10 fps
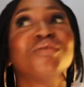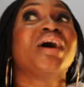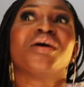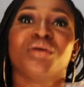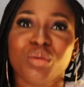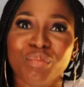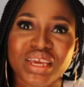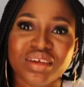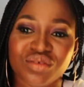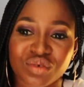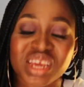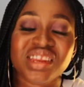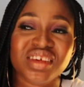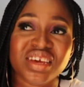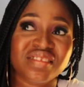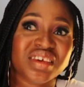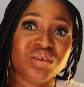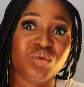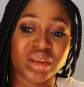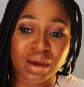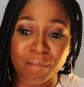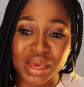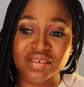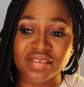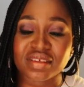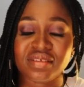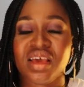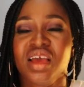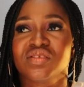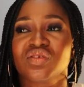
are going to make it to eight years, anyone that makes it.